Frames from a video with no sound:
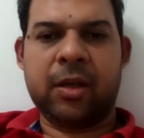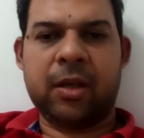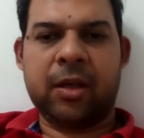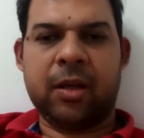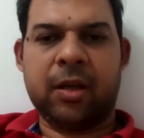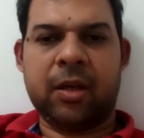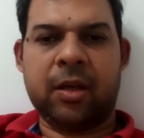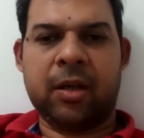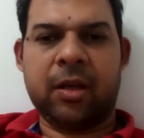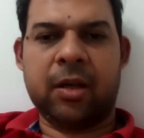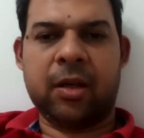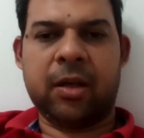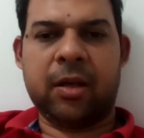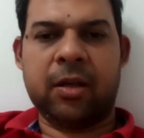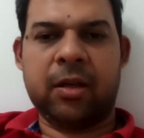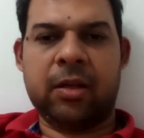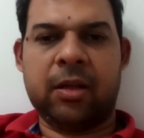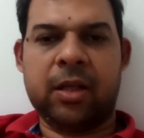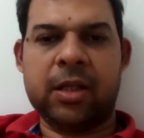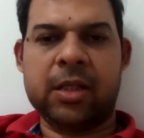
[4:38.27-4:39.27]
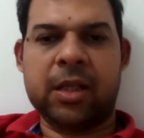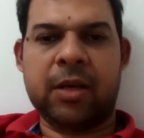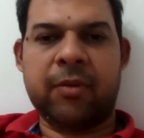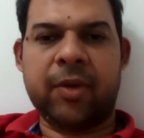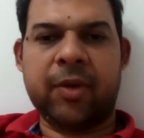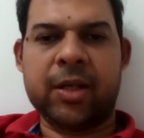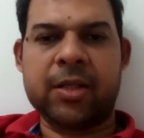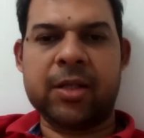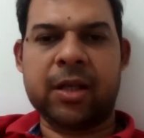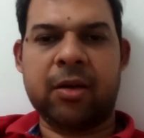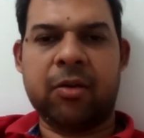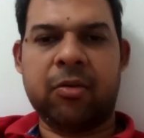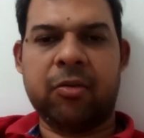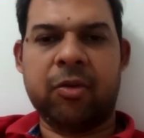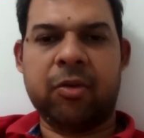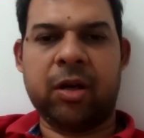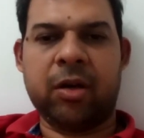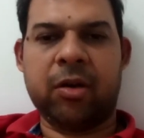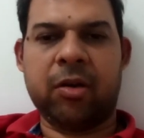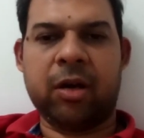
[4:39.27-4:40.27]
uh, this infection who
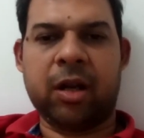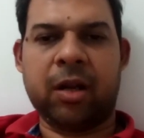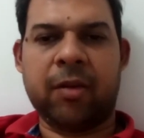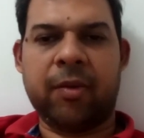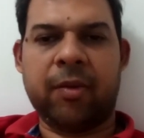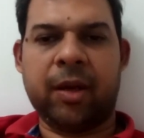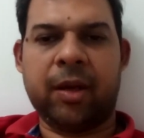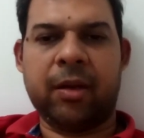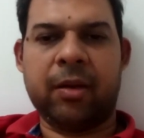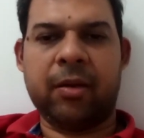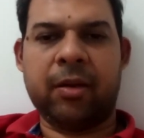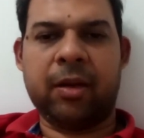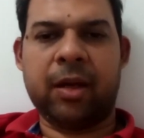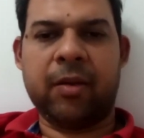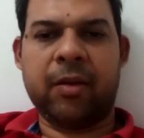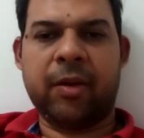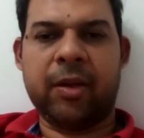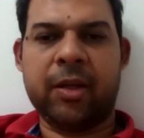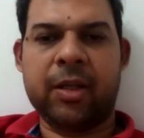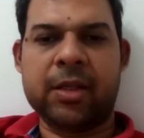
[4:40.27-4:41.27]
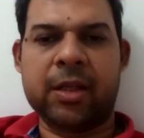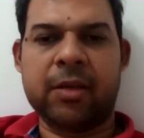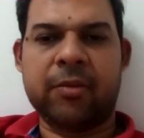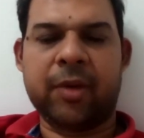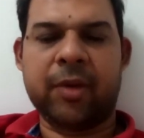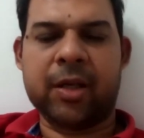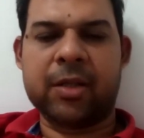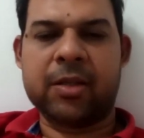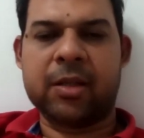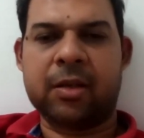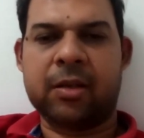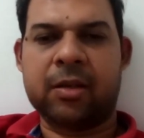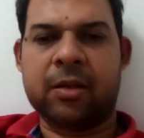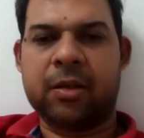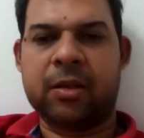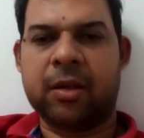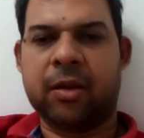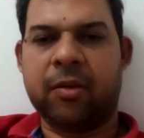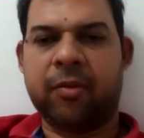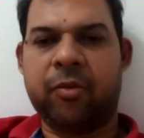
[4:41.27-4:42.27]
are not having having this infection
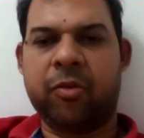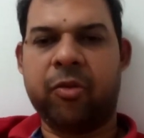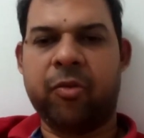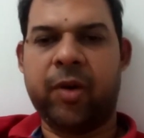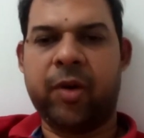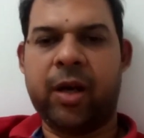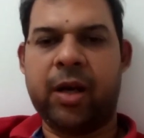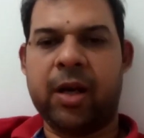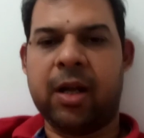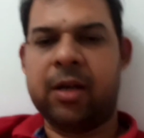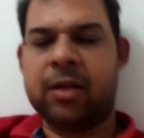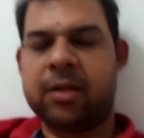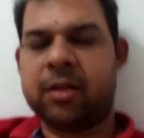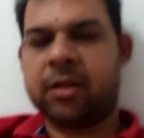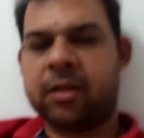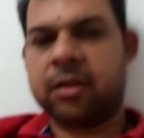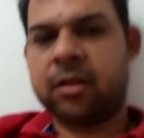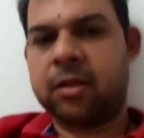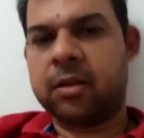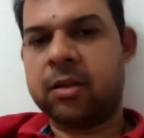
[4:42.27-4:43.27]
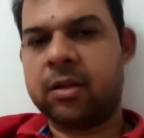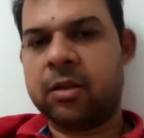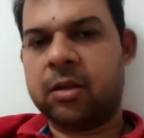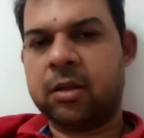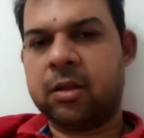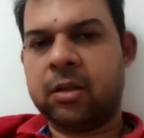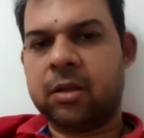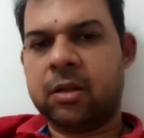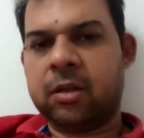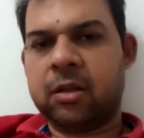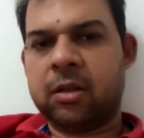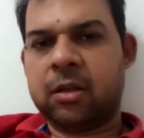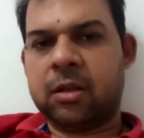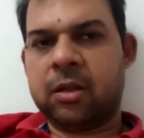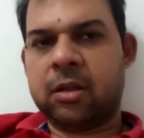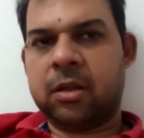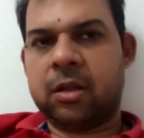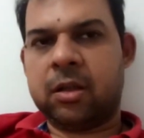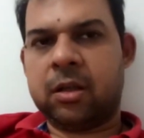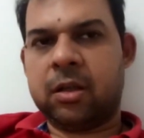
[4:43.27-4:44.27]
of covid-19
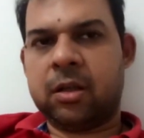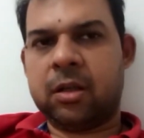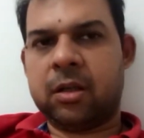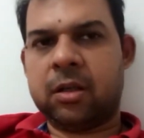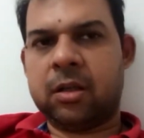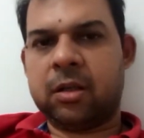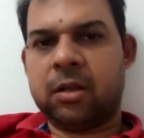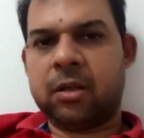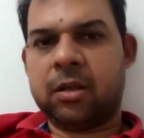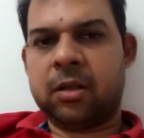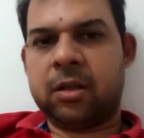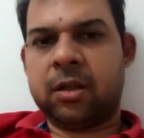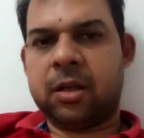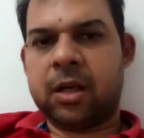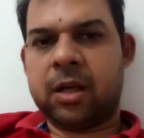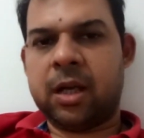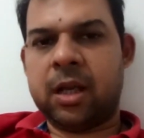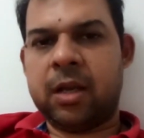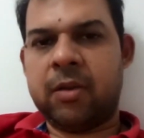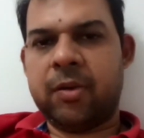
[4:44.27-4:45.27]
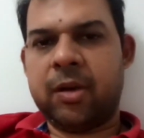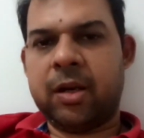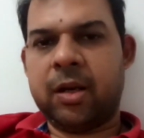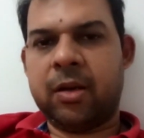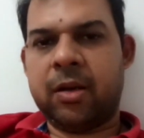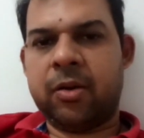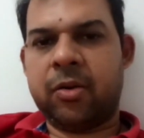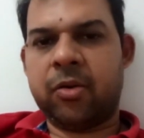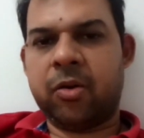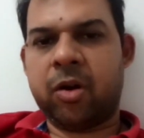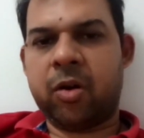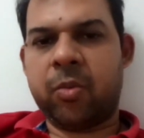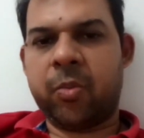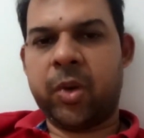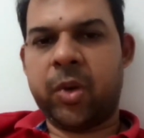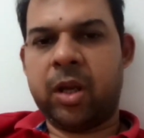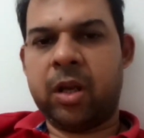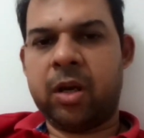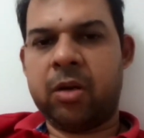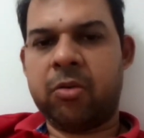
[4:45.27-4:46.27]
uh, I will drop
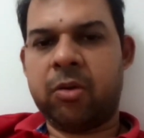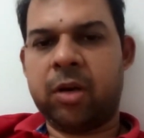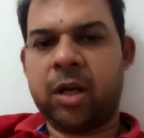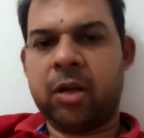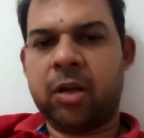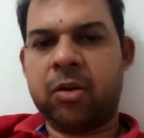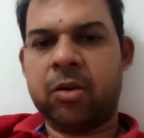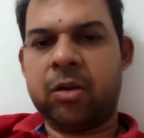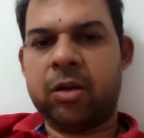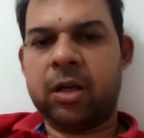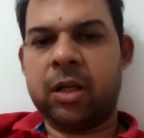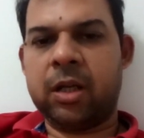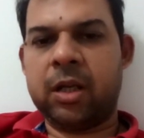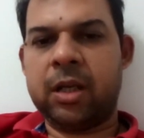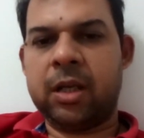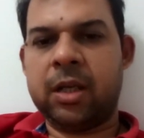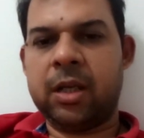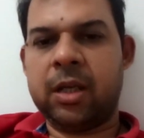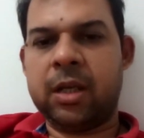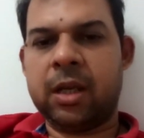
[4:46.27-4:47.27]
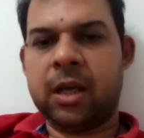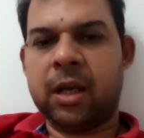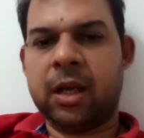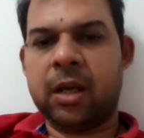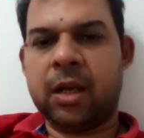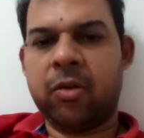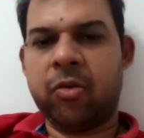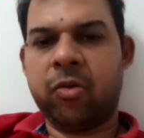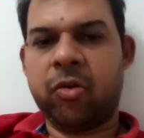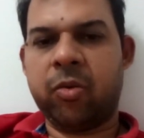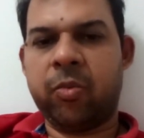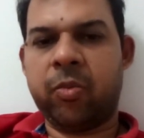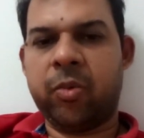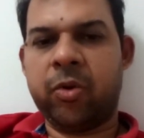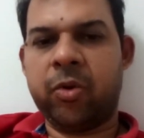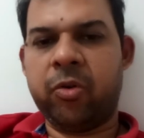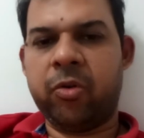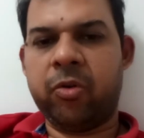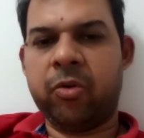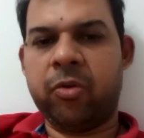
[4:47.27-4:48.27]
here today only I hope
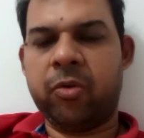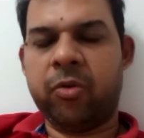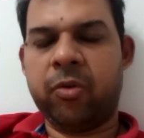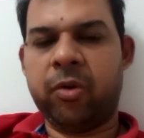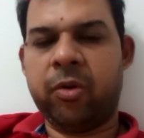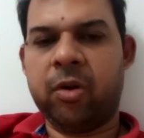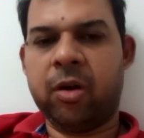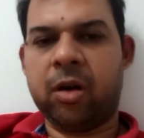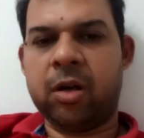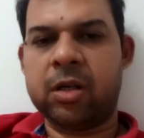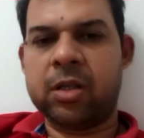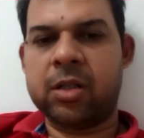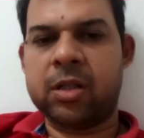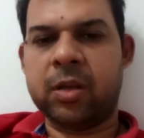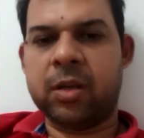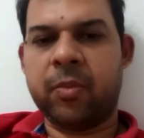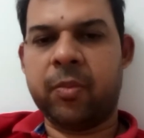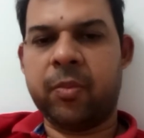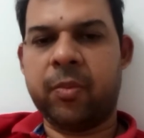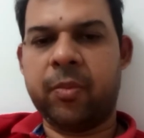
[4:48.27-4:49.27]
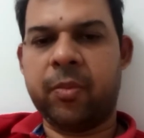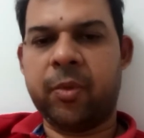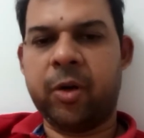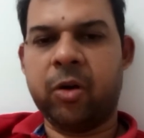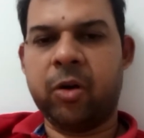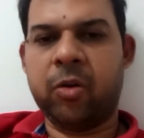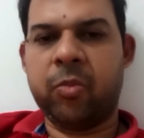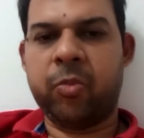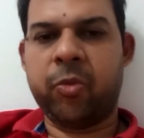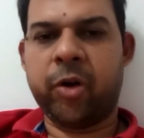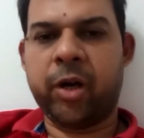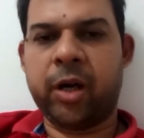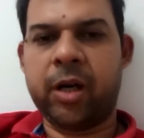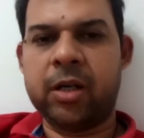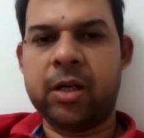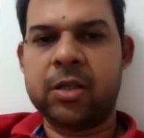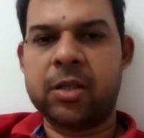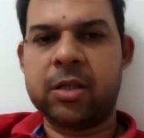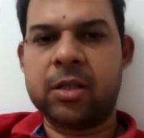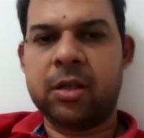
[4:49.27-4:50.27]
you got some good
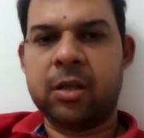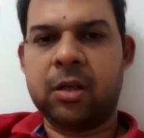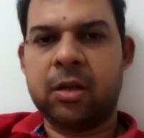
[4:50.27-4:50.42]
points